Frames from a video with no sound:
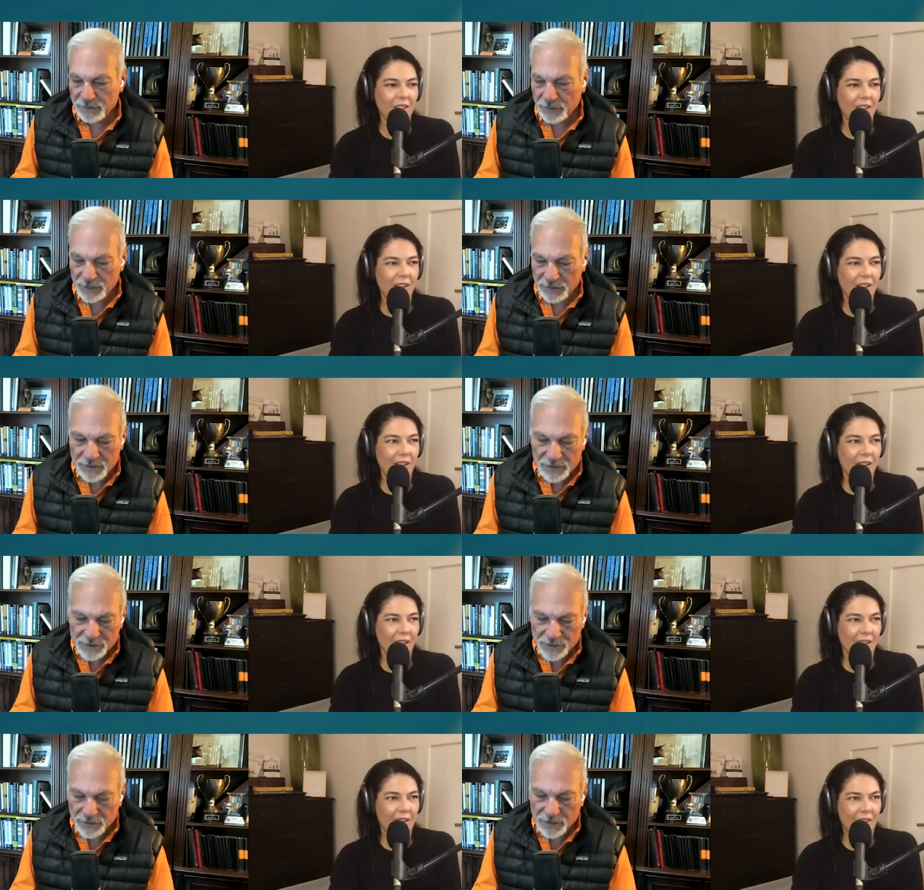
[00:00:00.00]
Speaker 1: Right,
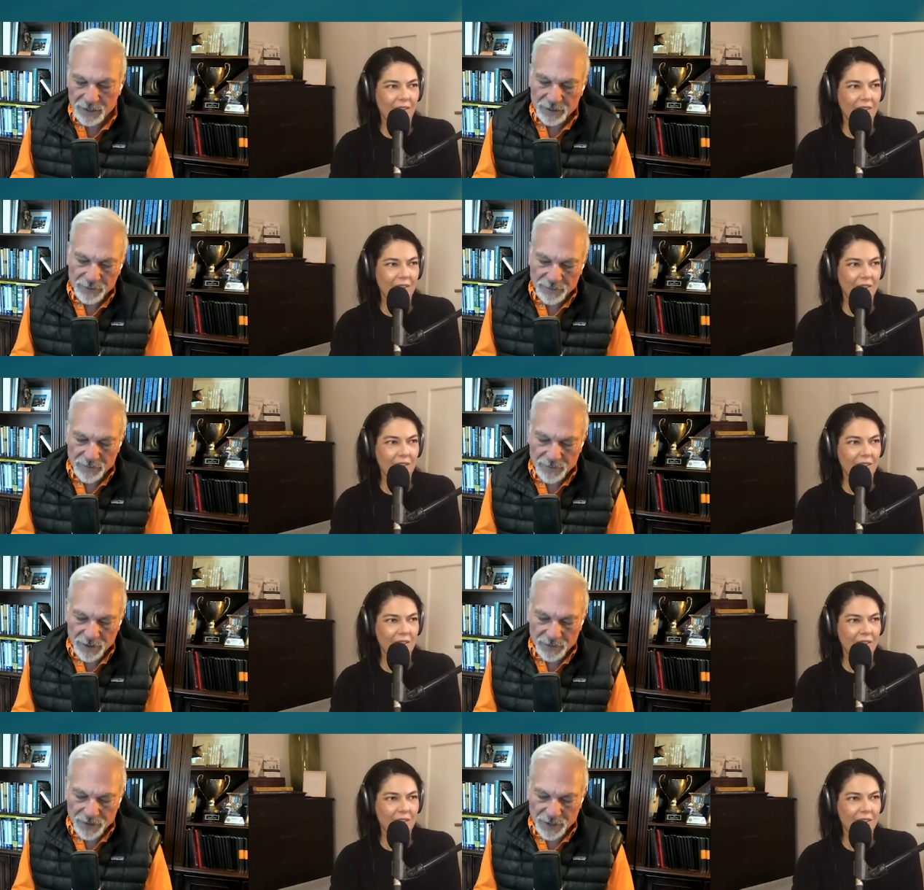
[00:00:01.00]
and
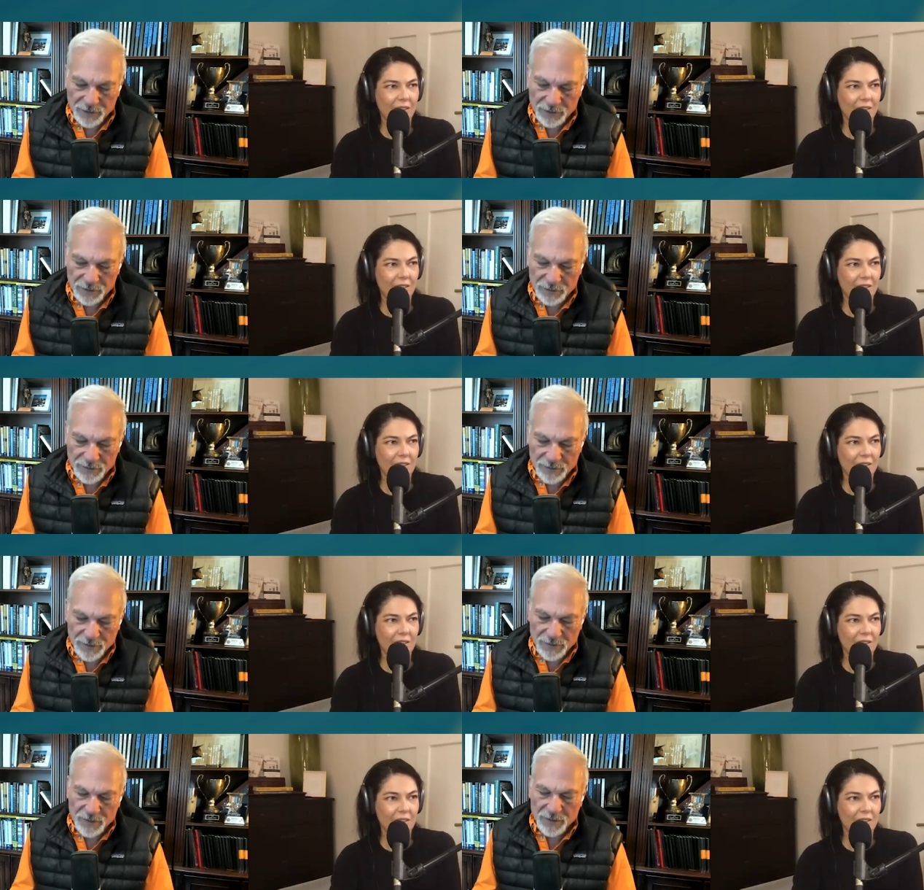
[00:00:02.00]
and they're
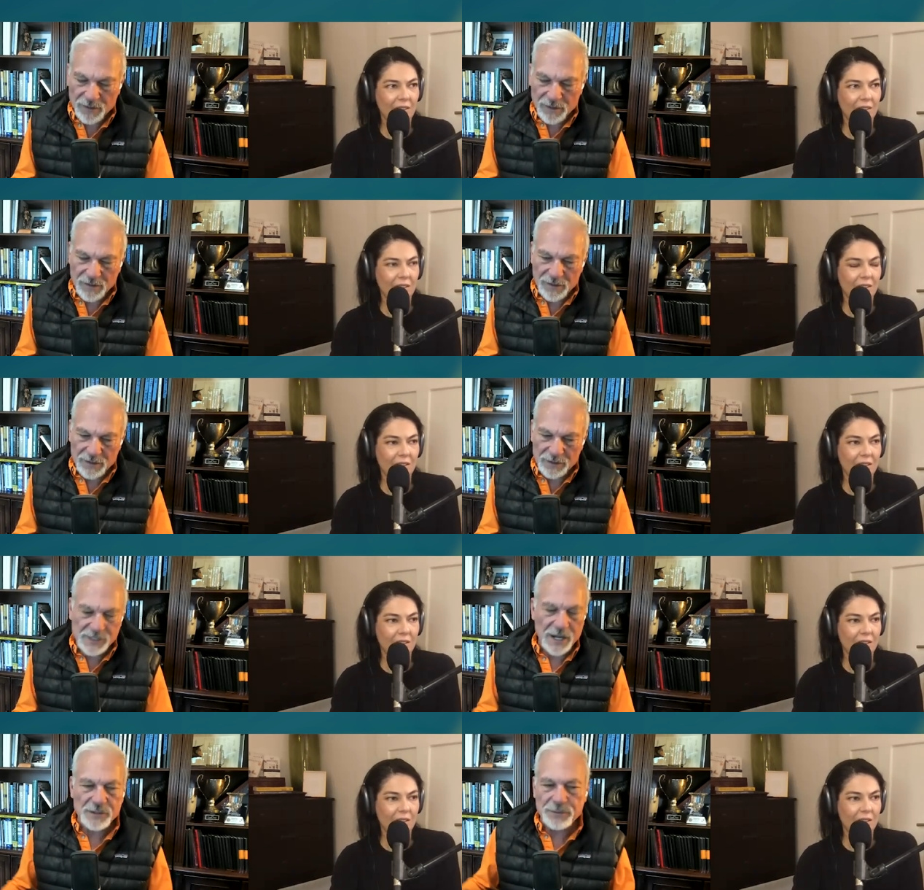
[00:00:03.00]
it
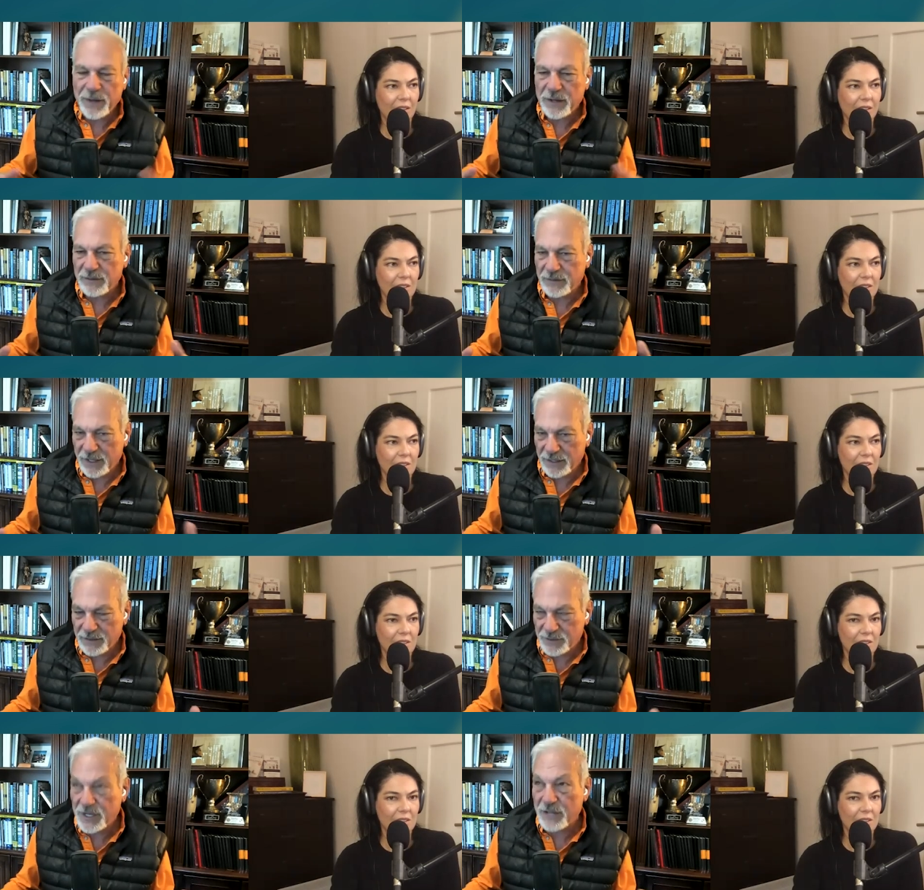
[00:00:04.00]
sounds better than
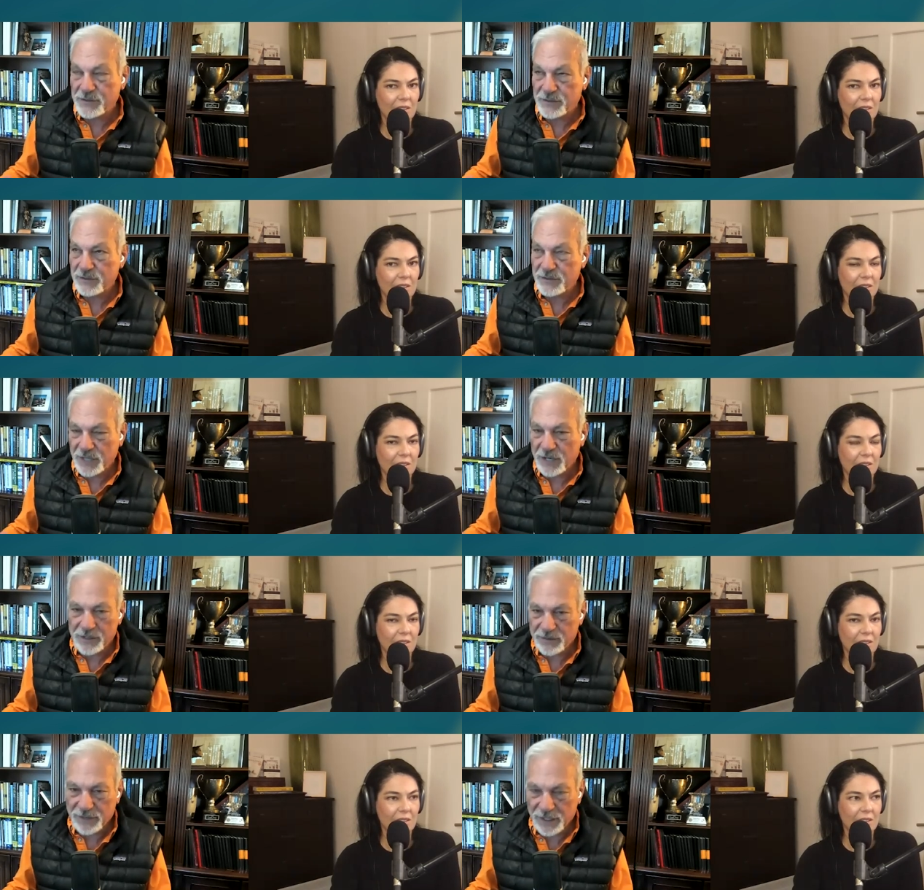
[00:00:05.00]
it, sounds
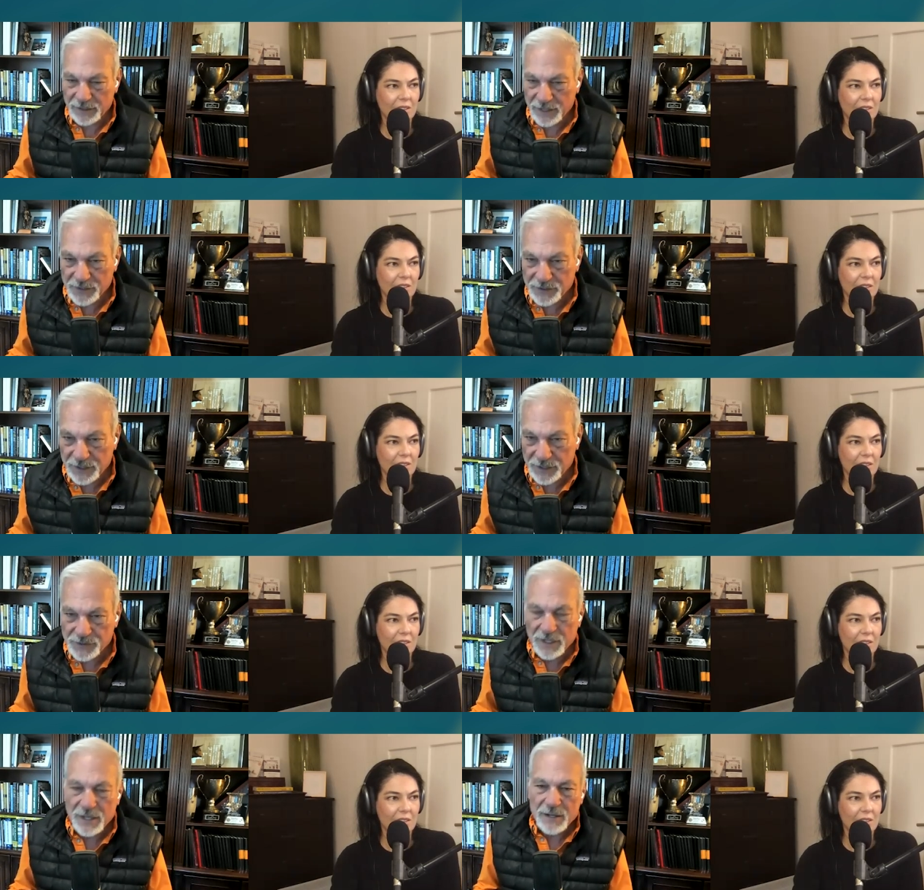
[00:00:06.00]
scarier than it actually
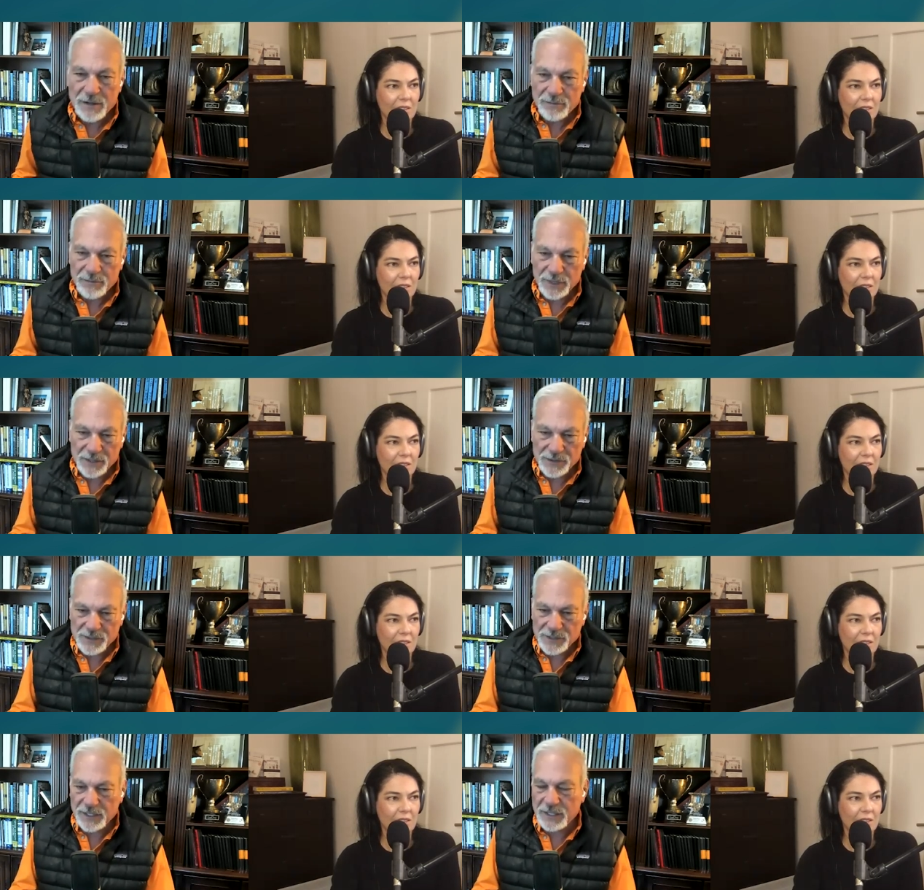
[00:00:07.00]
is, because they
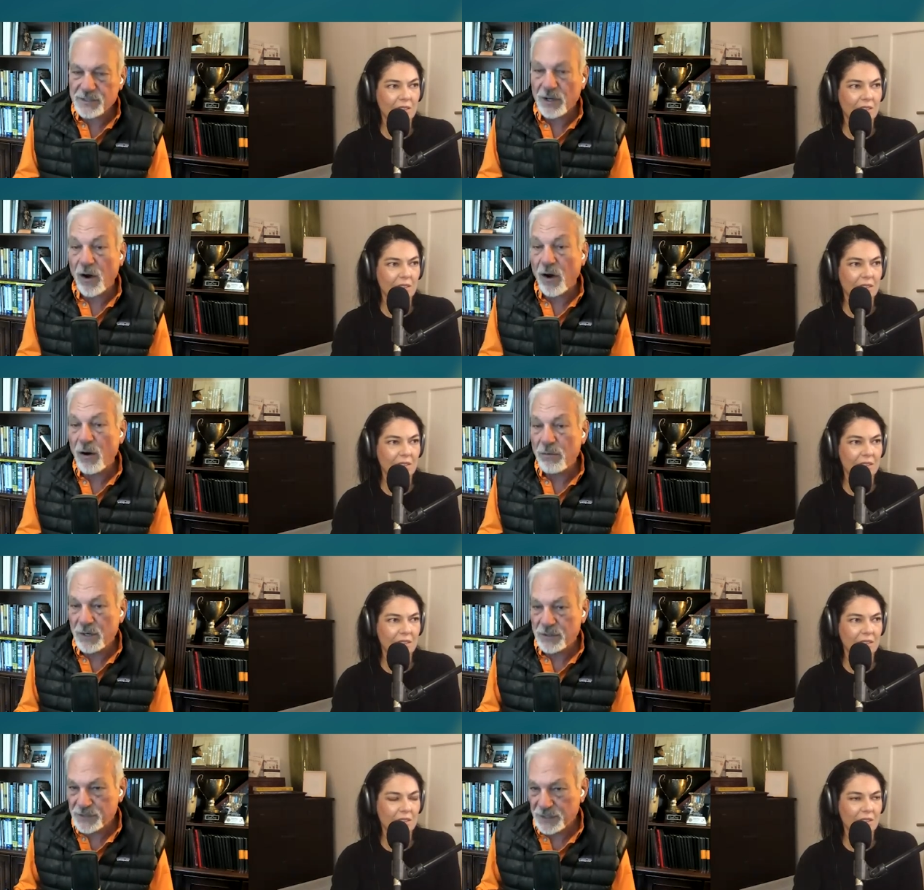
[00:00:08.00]
said it's
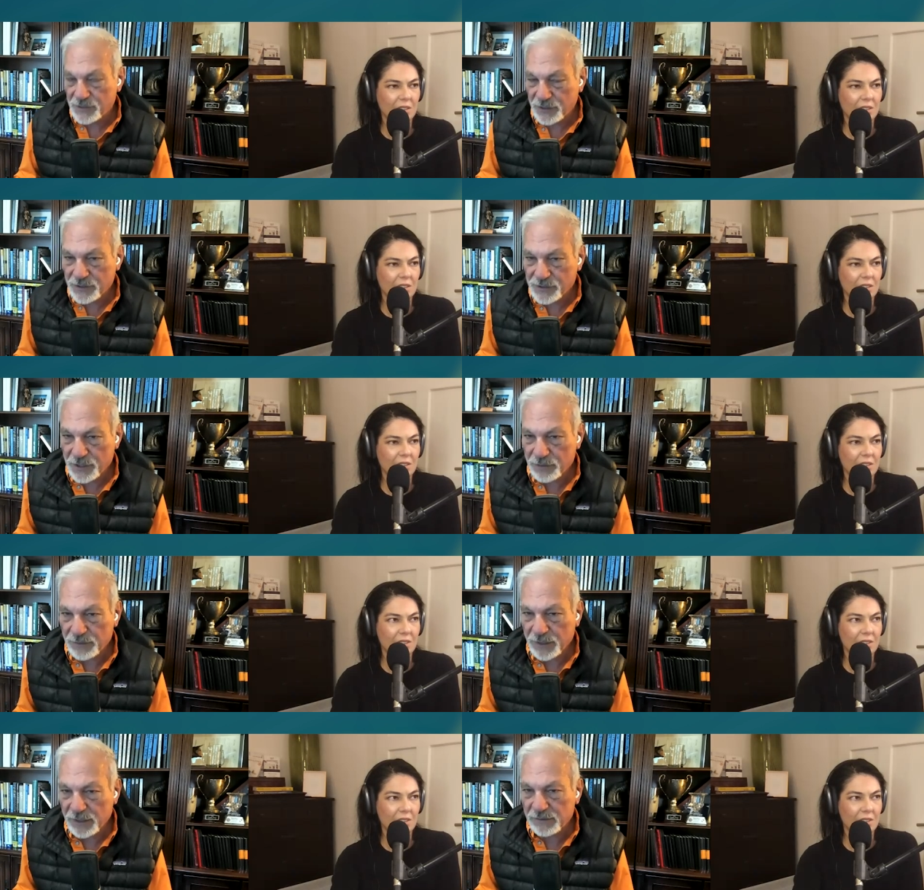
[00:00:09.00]
almost as good as a
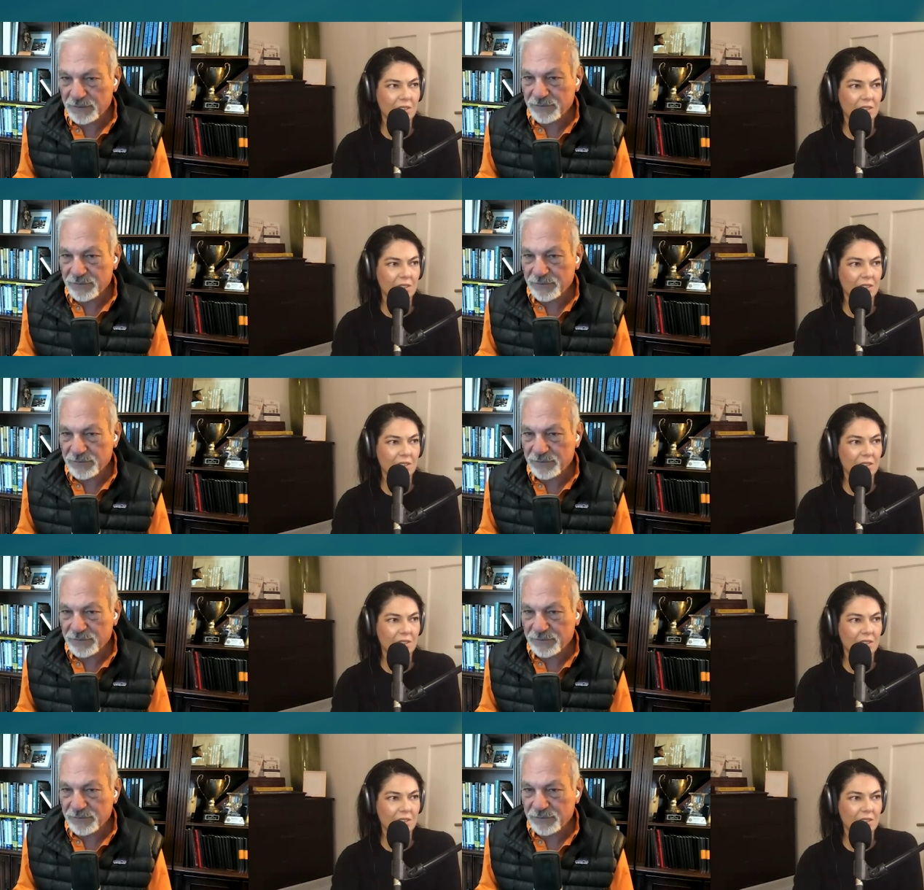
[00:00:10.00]
human being.